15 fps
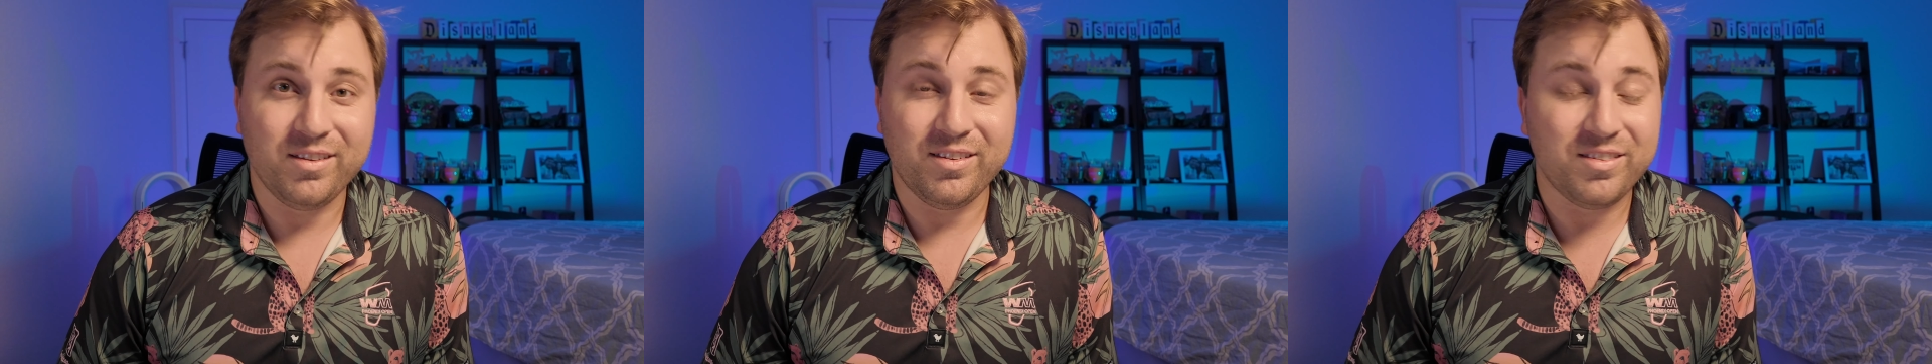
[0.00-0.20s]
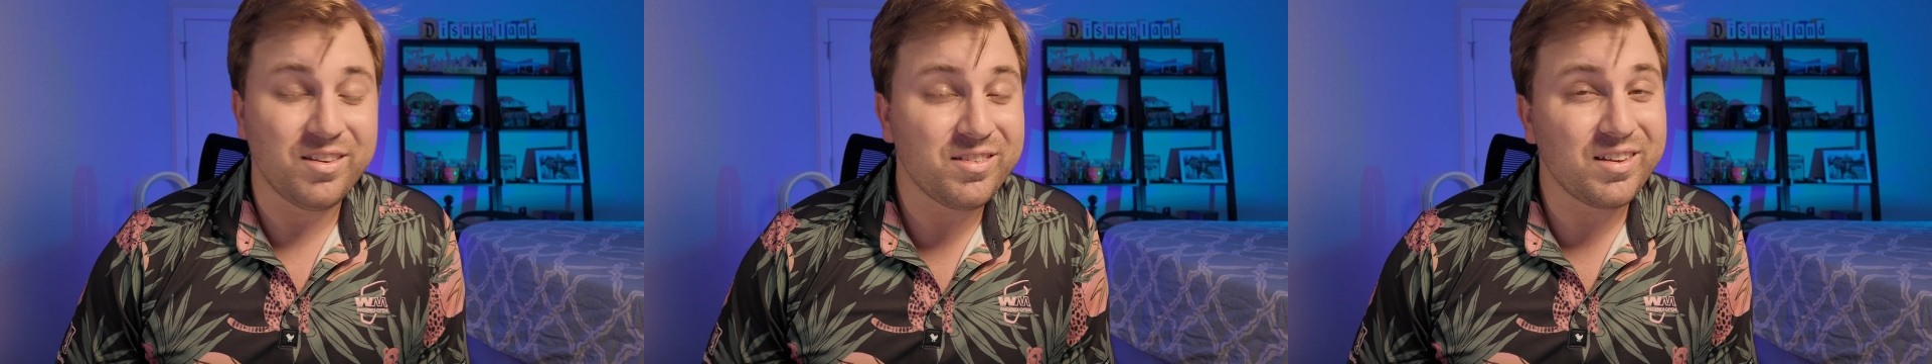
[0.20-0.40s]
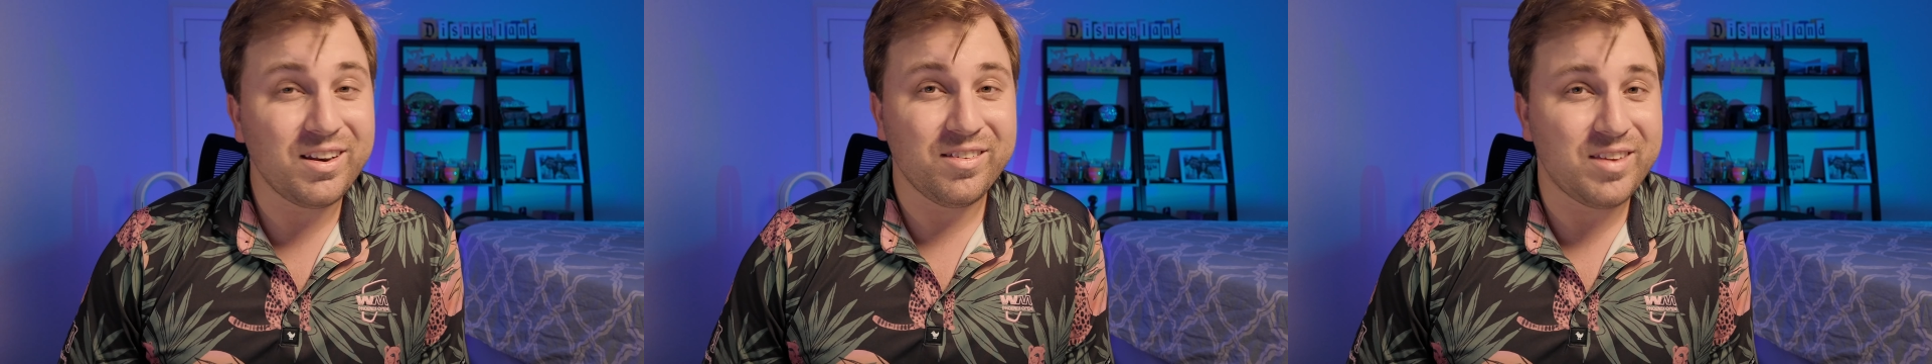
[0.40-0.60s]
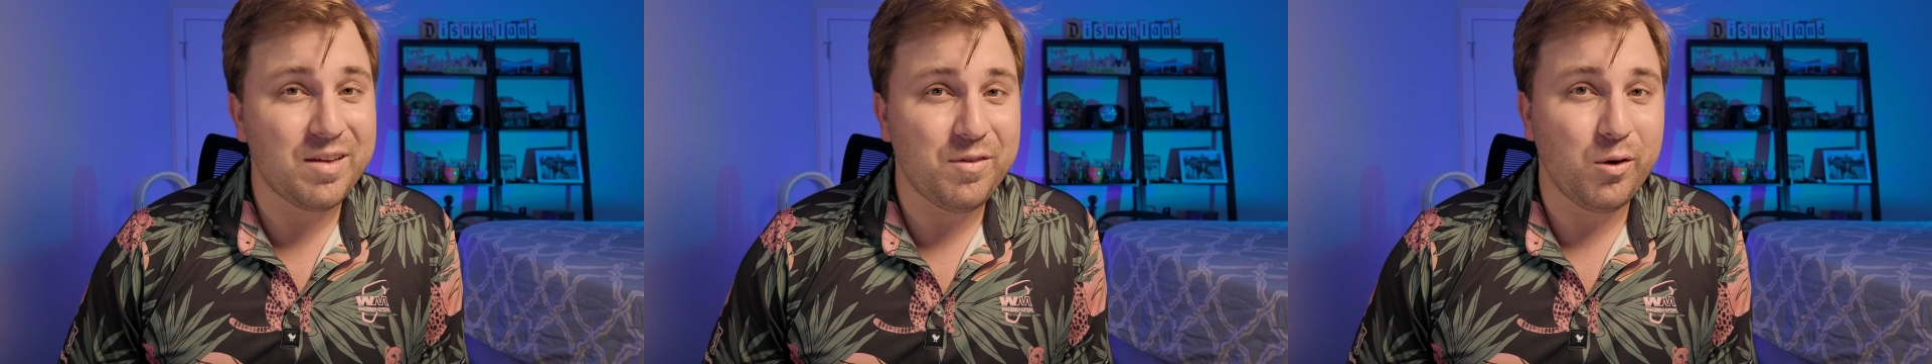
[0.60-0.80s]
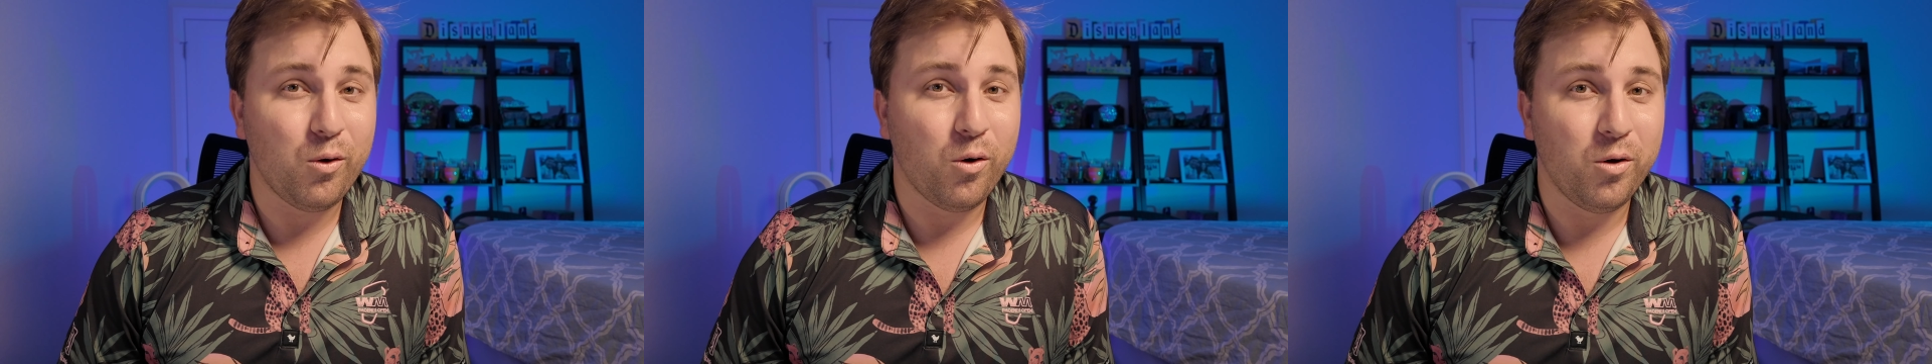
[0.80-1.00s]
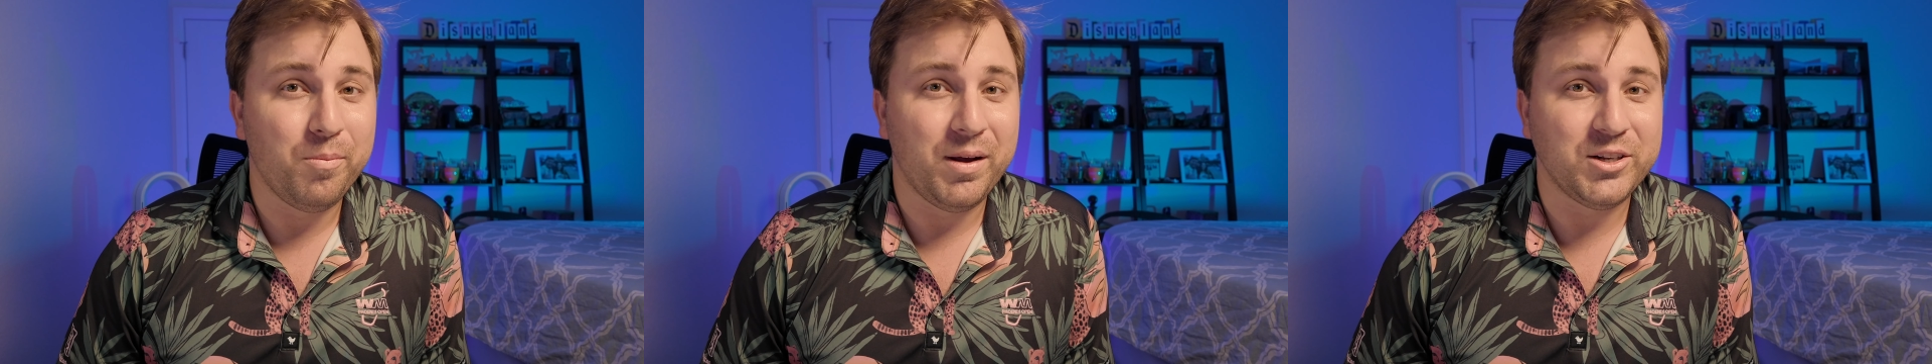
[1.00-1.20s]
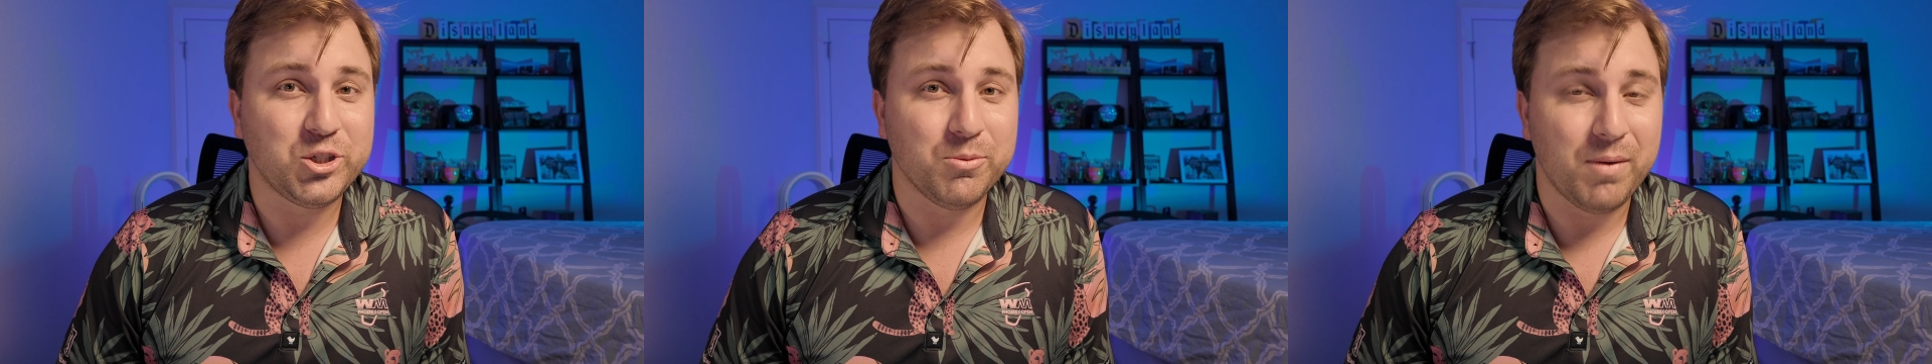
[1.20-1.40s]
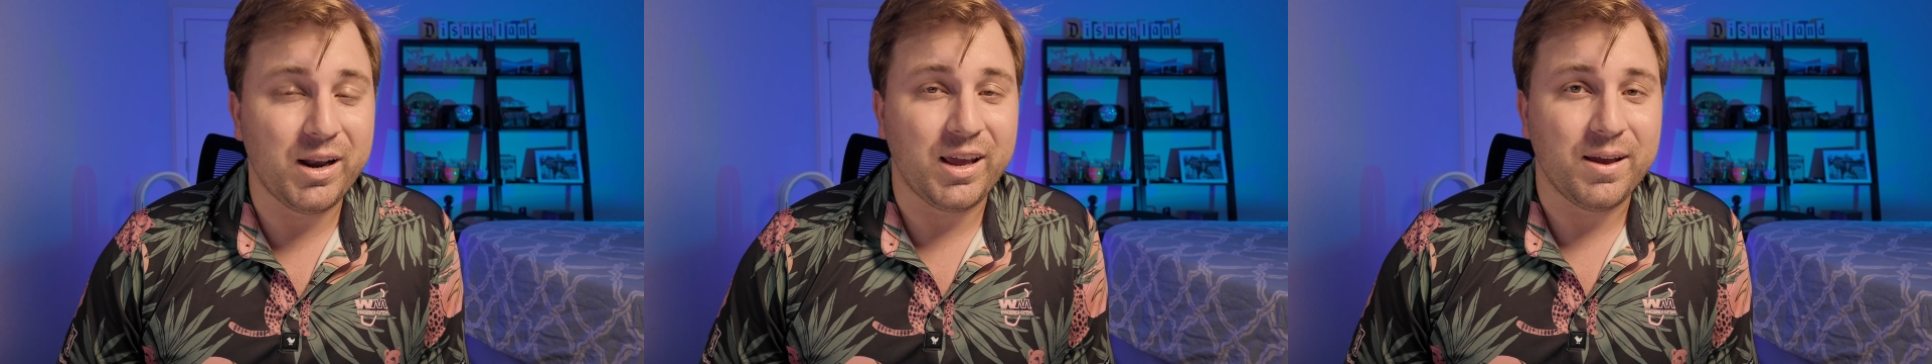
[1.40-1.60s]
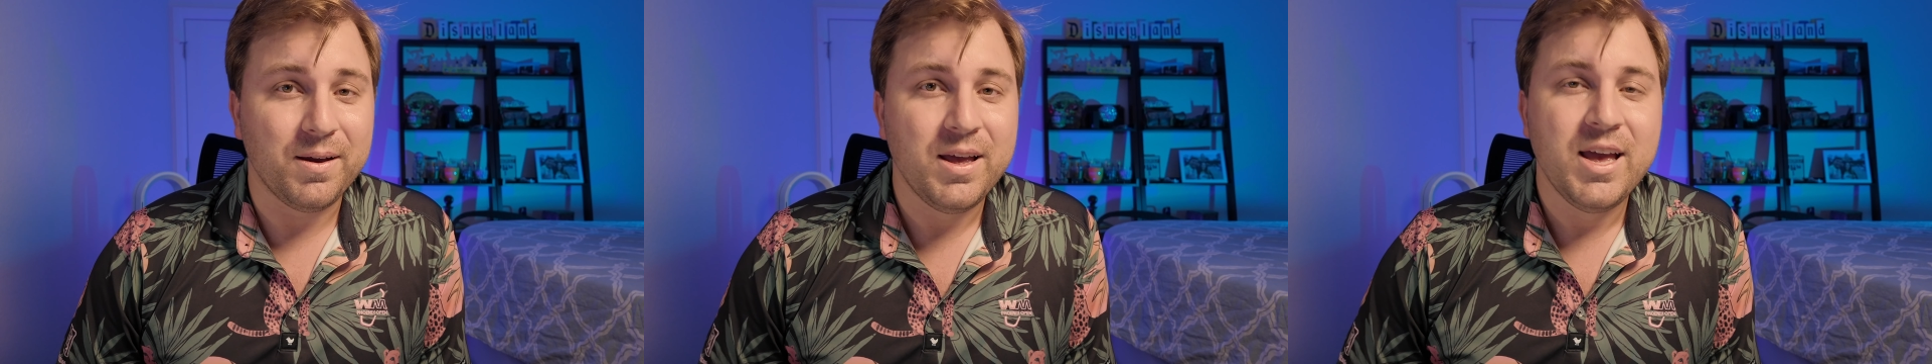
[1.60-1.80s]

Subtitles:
it's just going to save you a whole bunch of money.